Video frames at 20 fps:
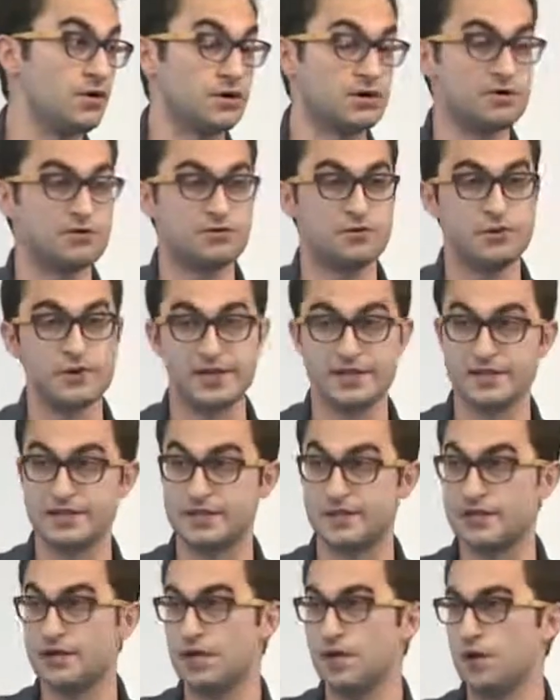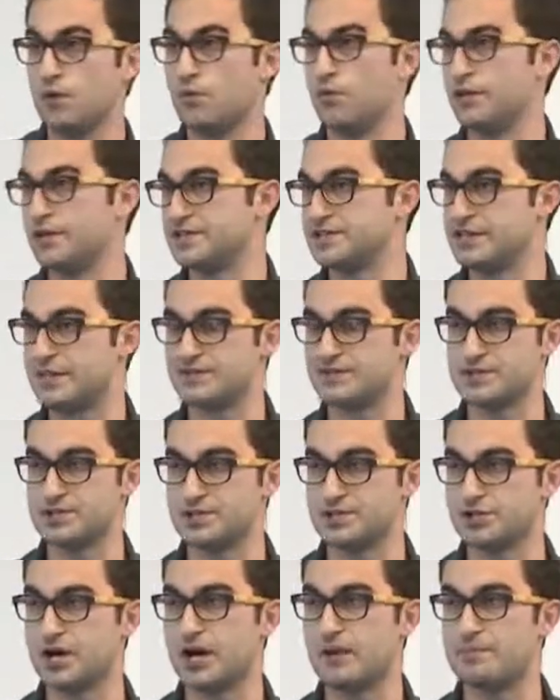or grow quickly. One is
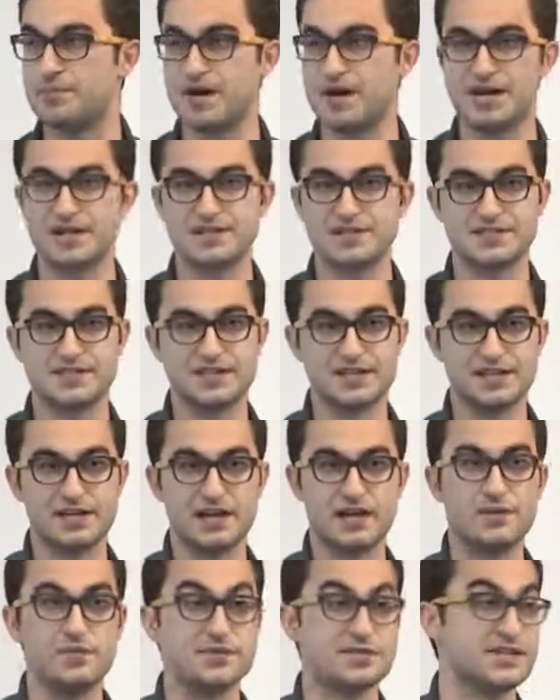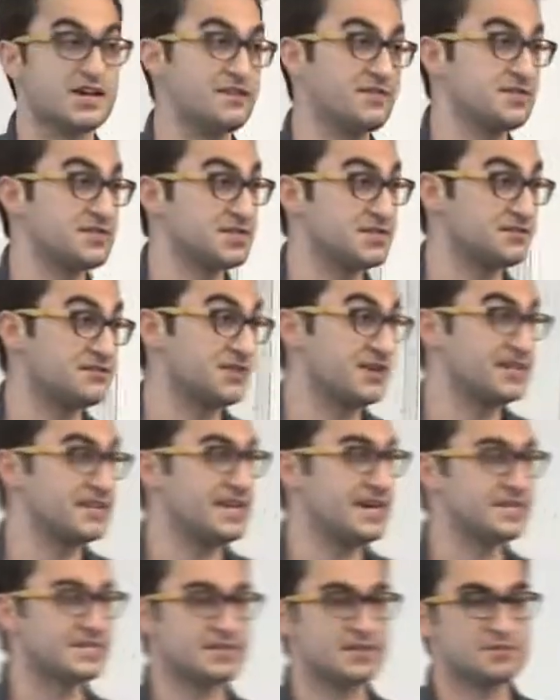obviously Dropbox. GitHub is obviously a
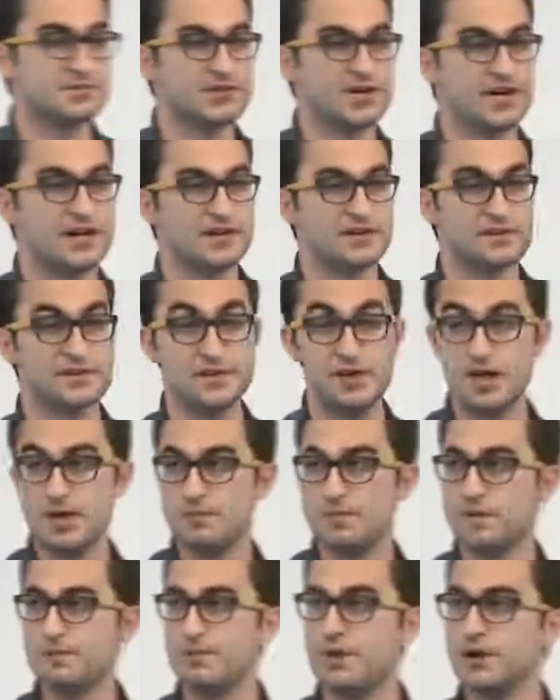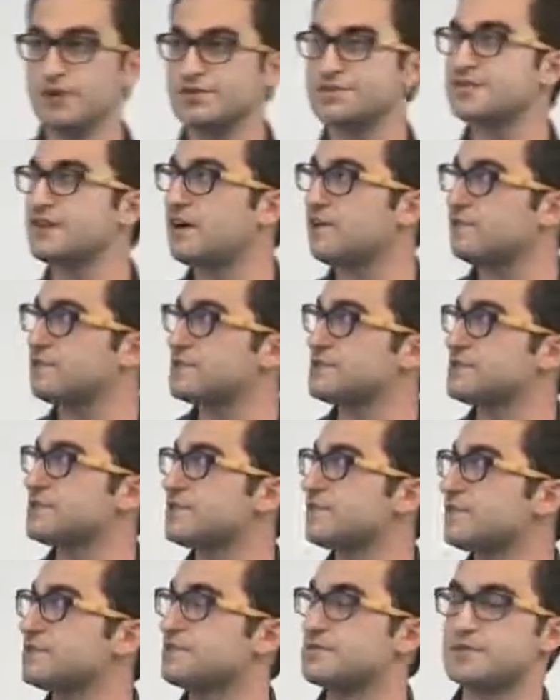fantastic product. But most software as
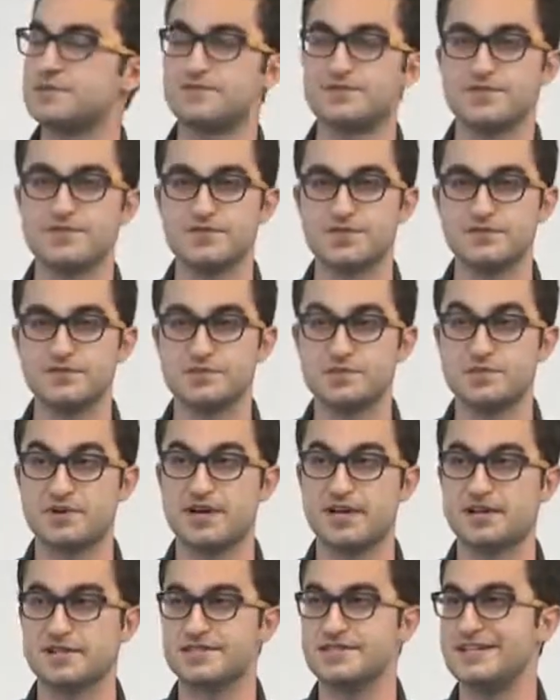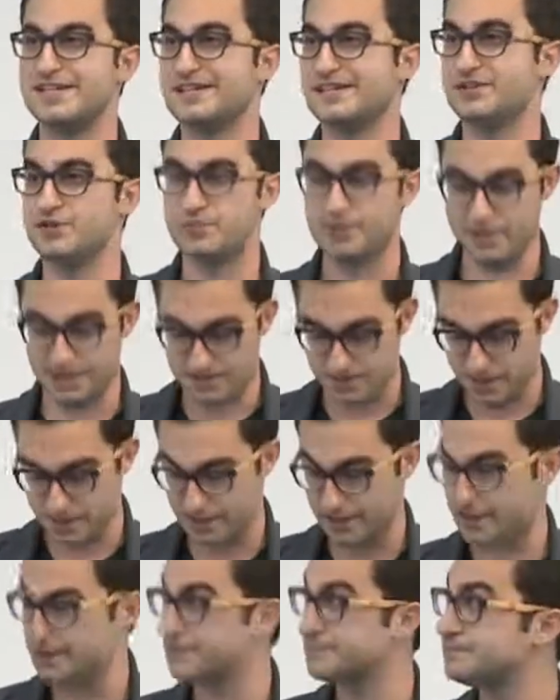a service products need to do paid
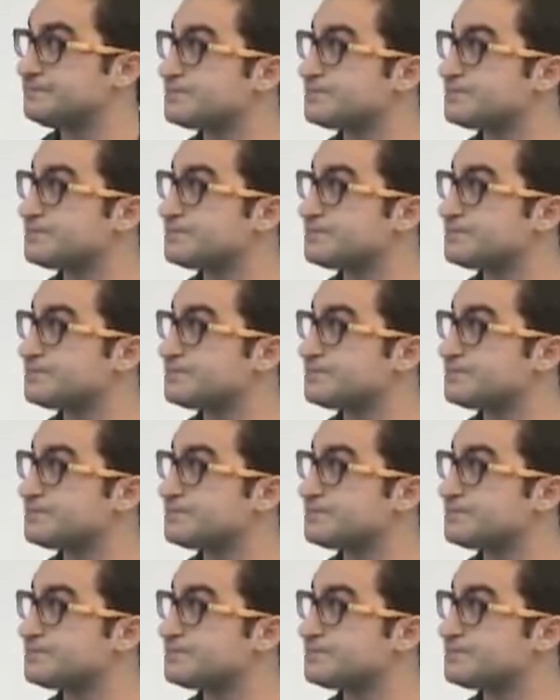marketing.